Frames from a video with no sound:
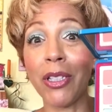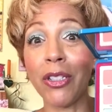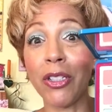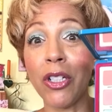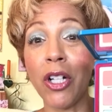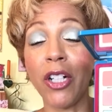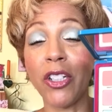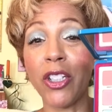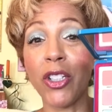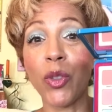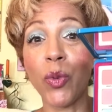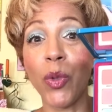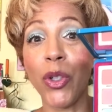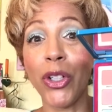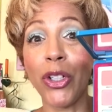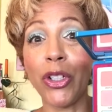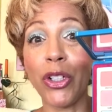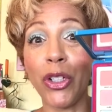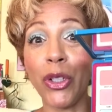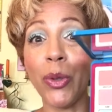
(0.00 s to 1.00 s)
It's not just one
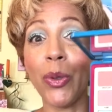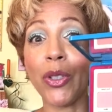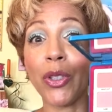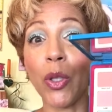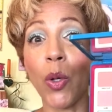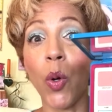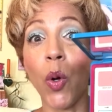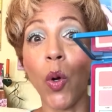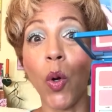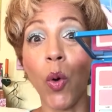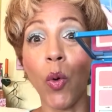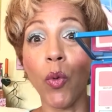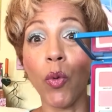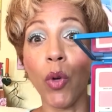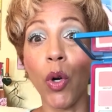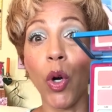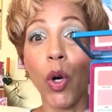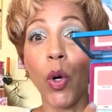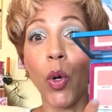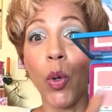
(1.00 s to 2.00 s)
or two, it's a whole
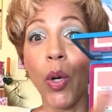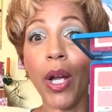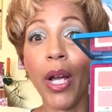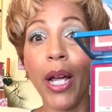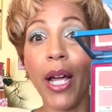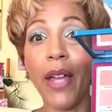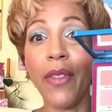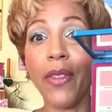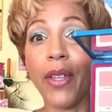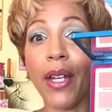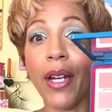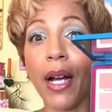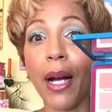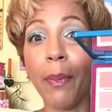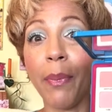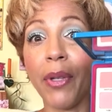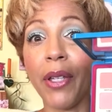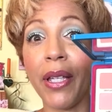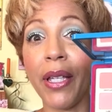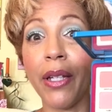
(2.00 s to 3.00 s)
row and then
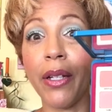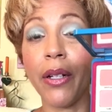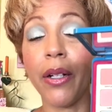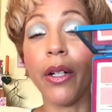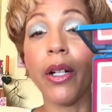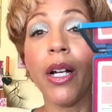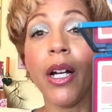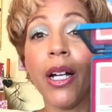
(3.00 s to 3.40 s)
up here.